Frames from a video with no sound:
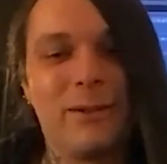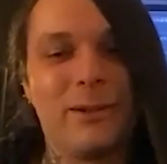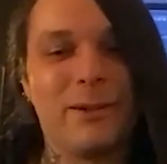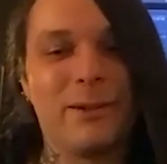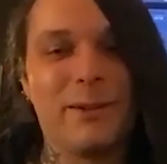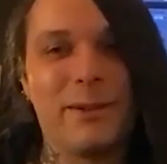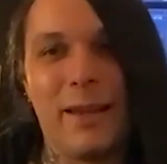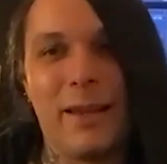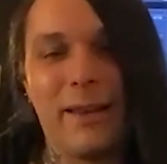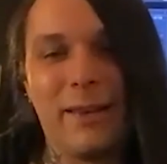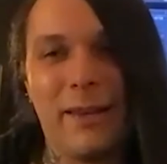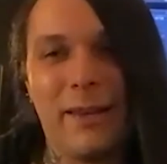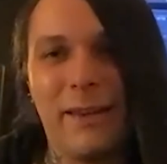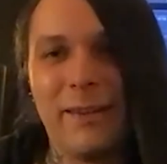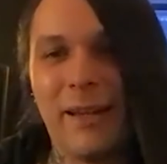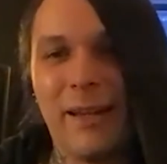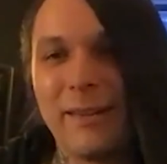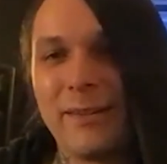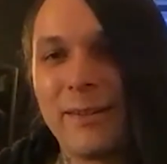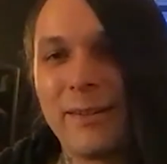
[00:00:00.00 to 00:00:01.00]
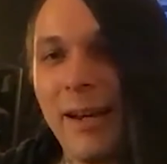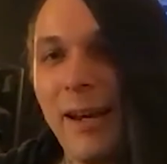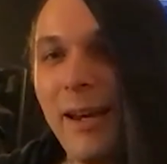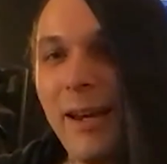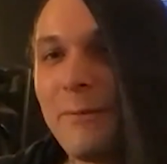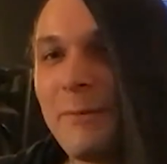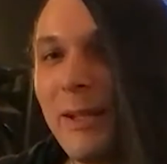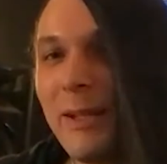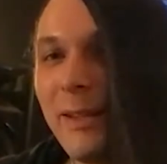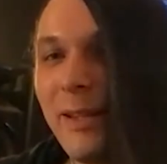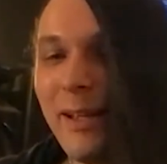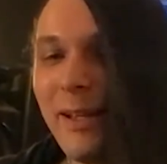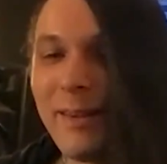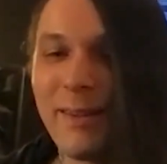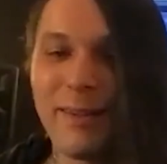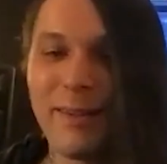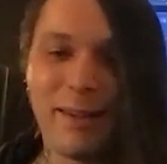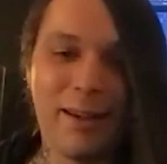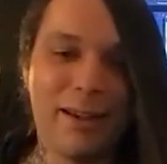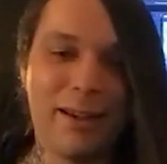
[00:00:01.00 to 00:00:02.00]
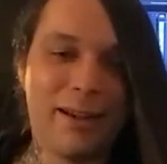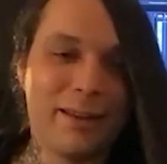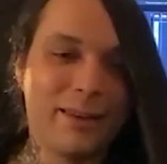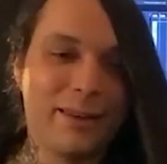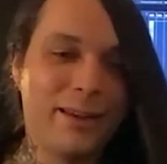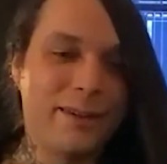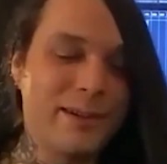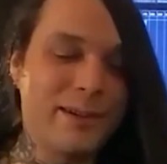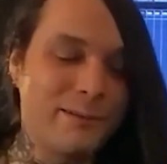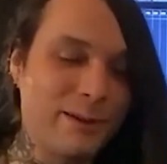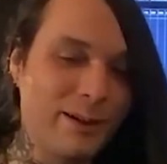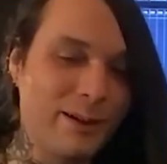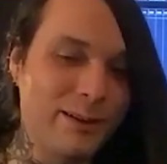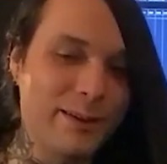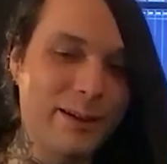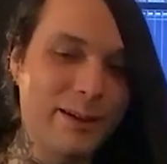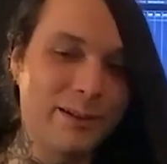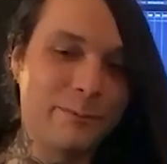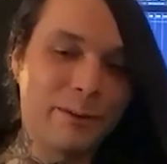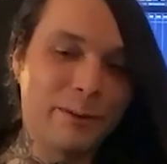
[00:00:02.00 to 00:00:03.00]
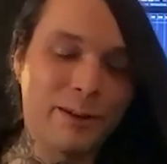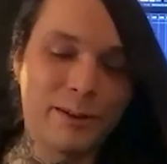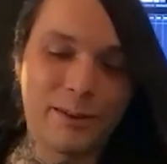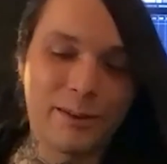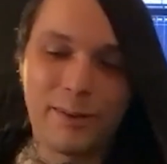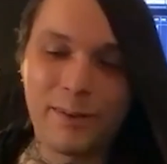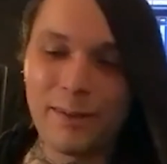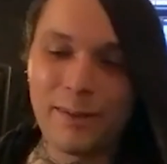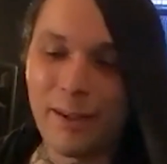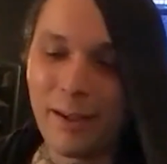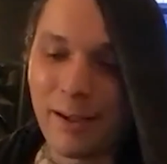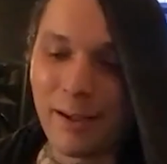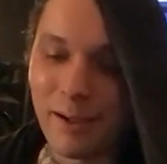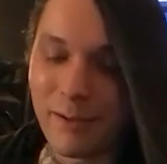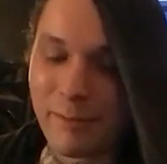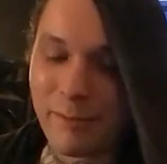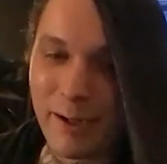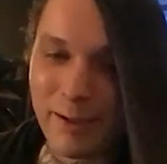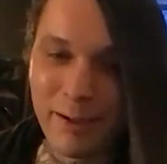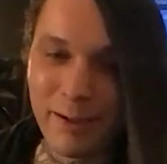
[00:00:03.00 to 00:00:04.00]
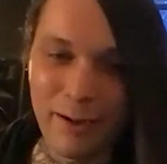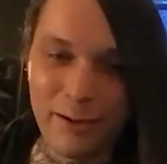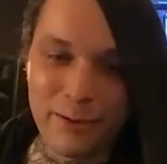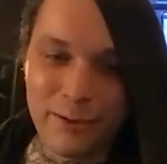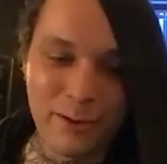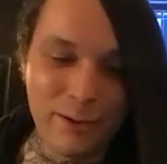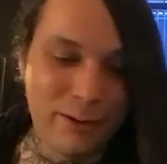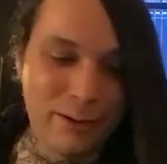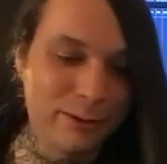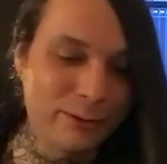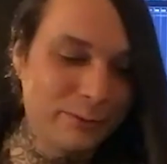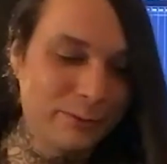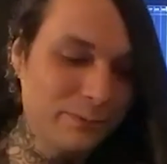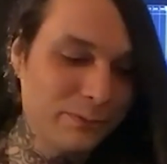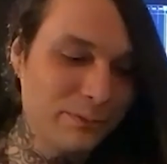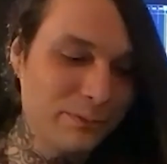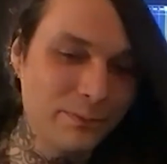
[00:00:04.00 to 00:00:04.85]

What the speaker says: You know, that's okay. I mean, that's the real deal, because right now, you know,